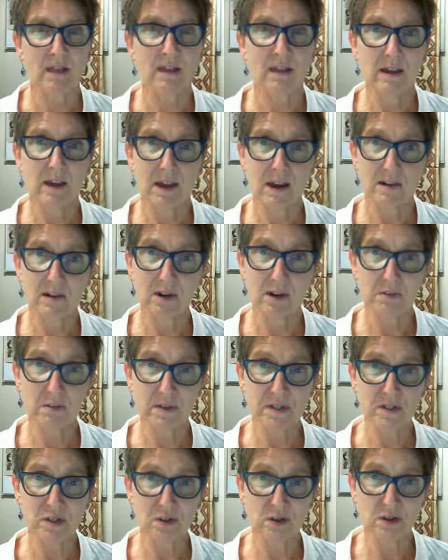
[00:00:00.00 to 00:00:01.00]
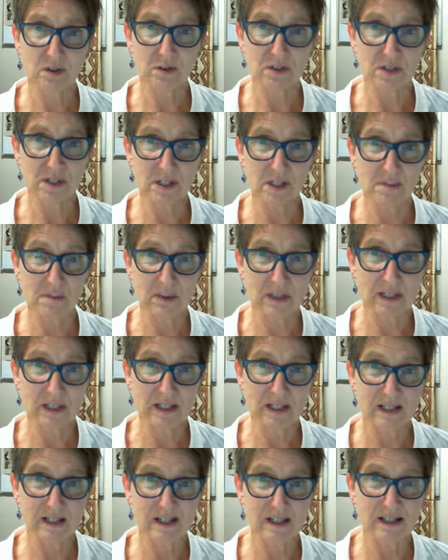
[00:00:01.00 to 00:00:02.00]
The area was known to the
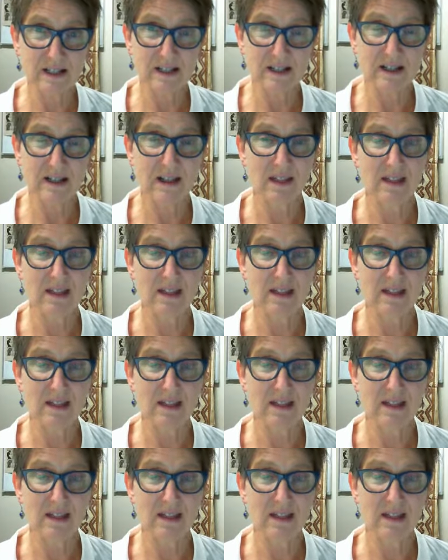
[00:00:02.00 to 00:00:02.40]
police,